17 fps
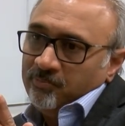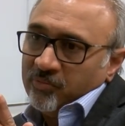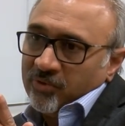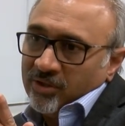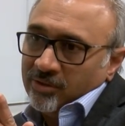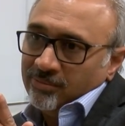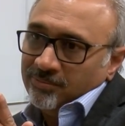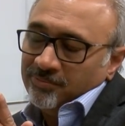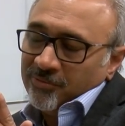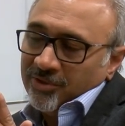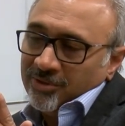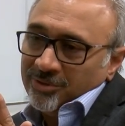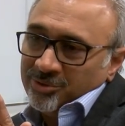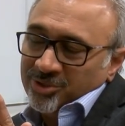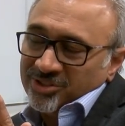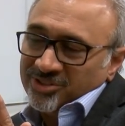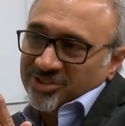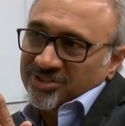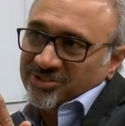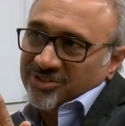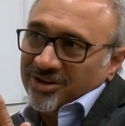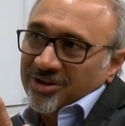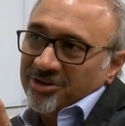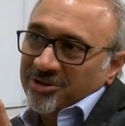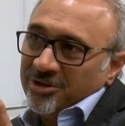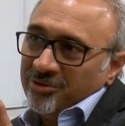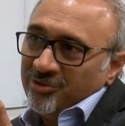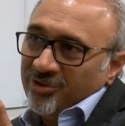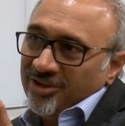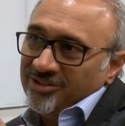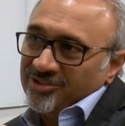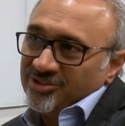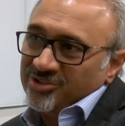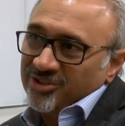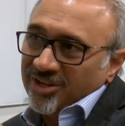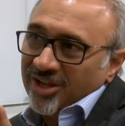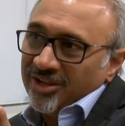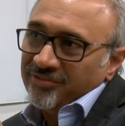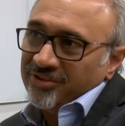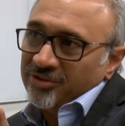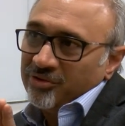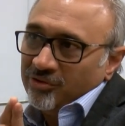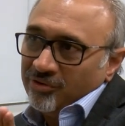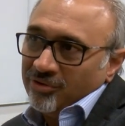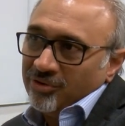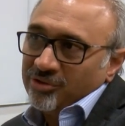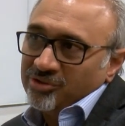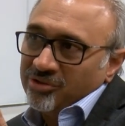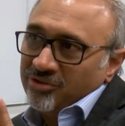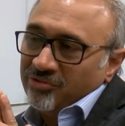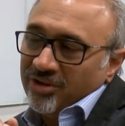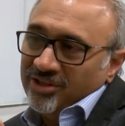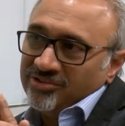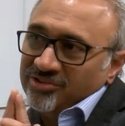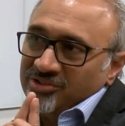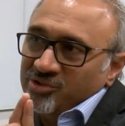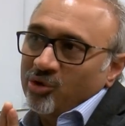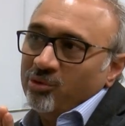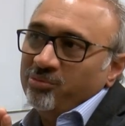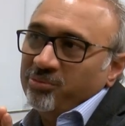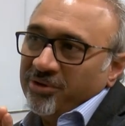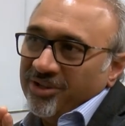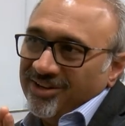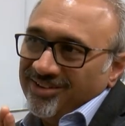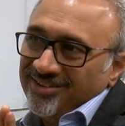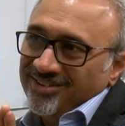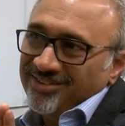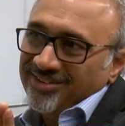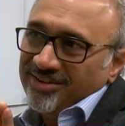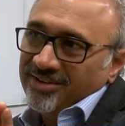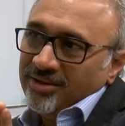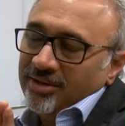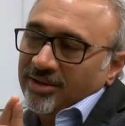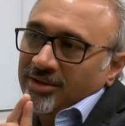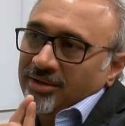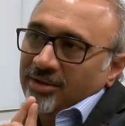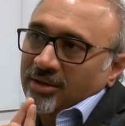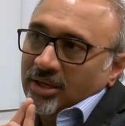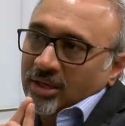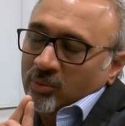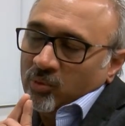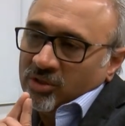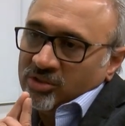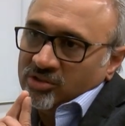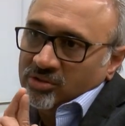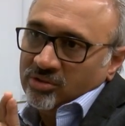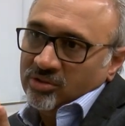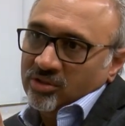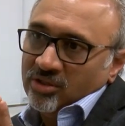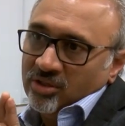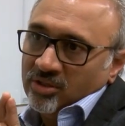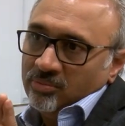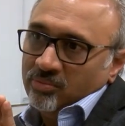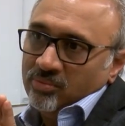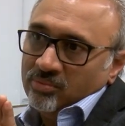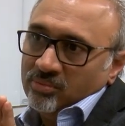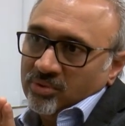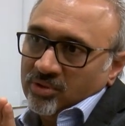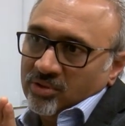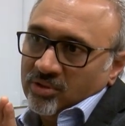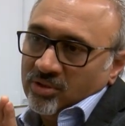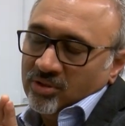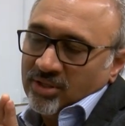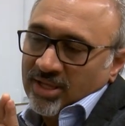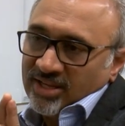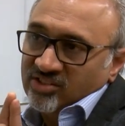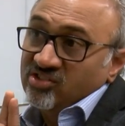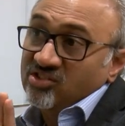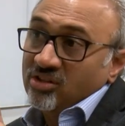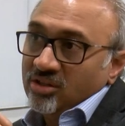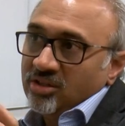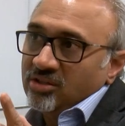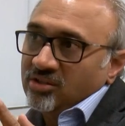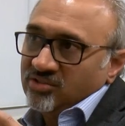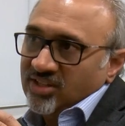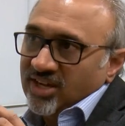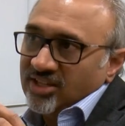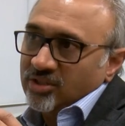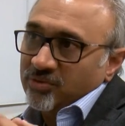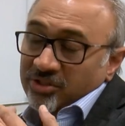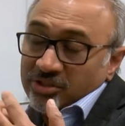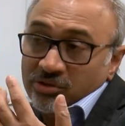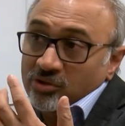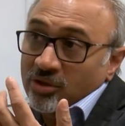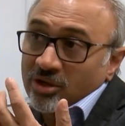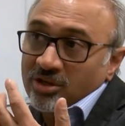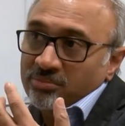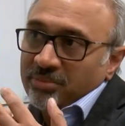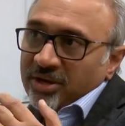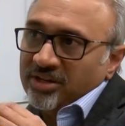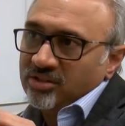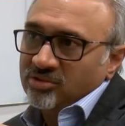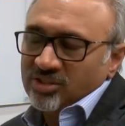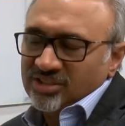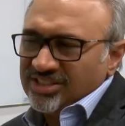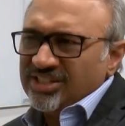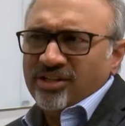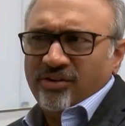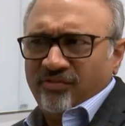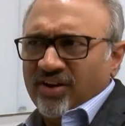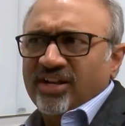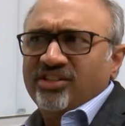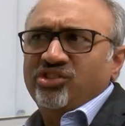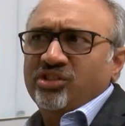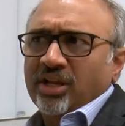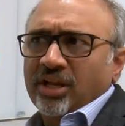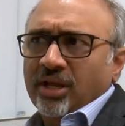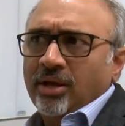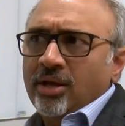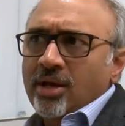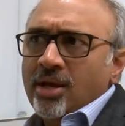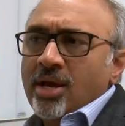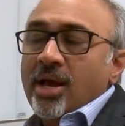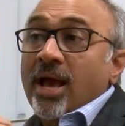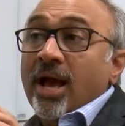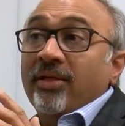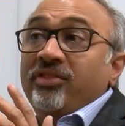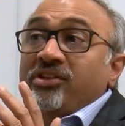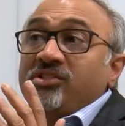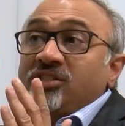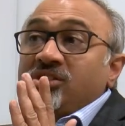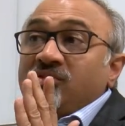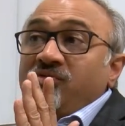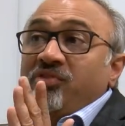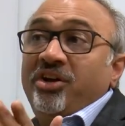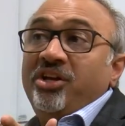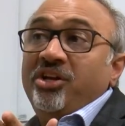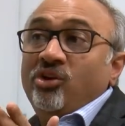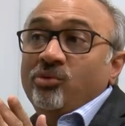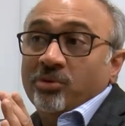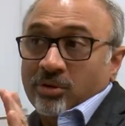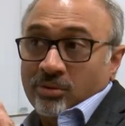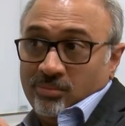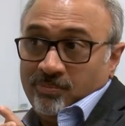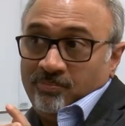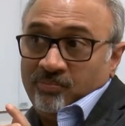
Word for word: And just as hunger releases saliva, curiosity releases dopamine. Very cool. And once that circuit is activated, you learn better. So it's actually fascinating. And this is very human.